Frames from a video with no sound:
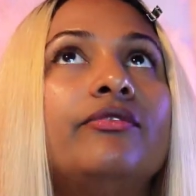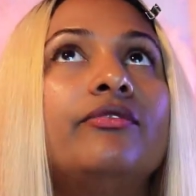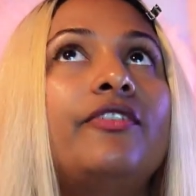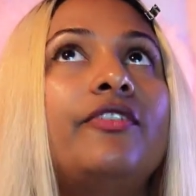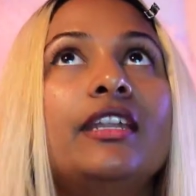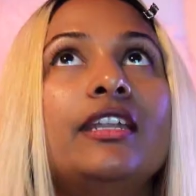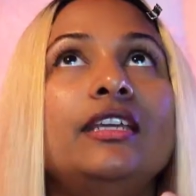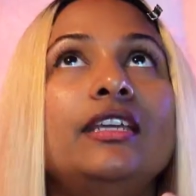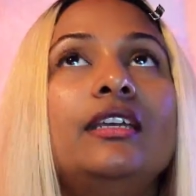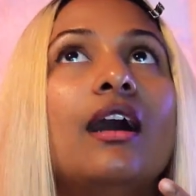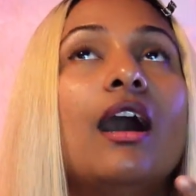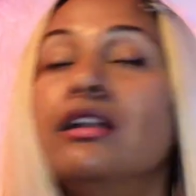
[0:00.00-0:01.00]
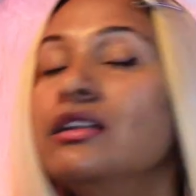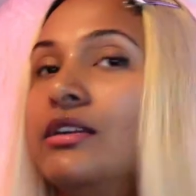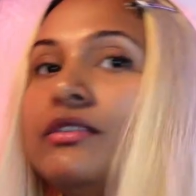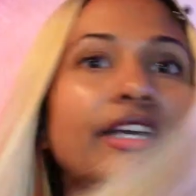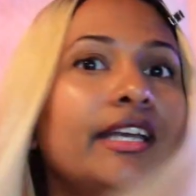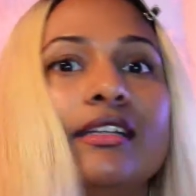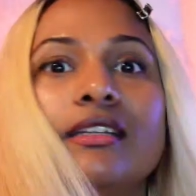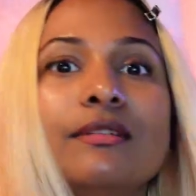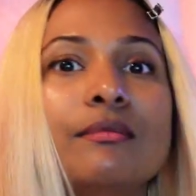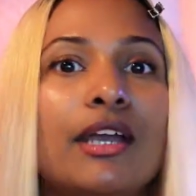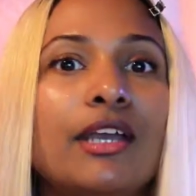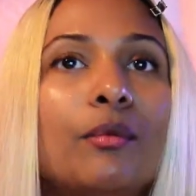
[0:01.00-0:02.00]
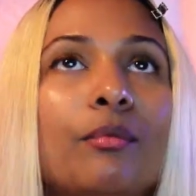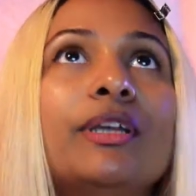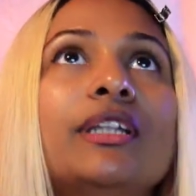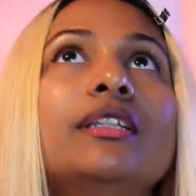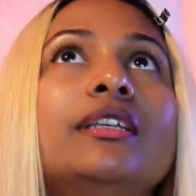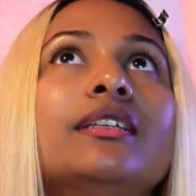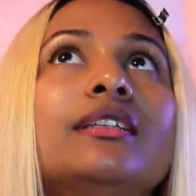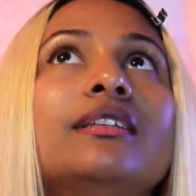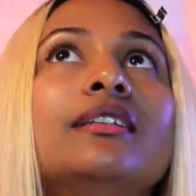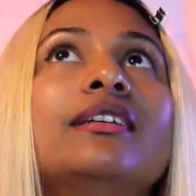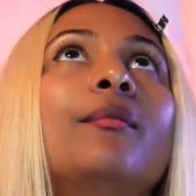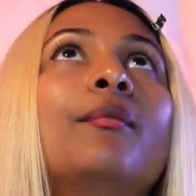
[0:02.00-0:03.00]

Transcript: very underrated in my opinion,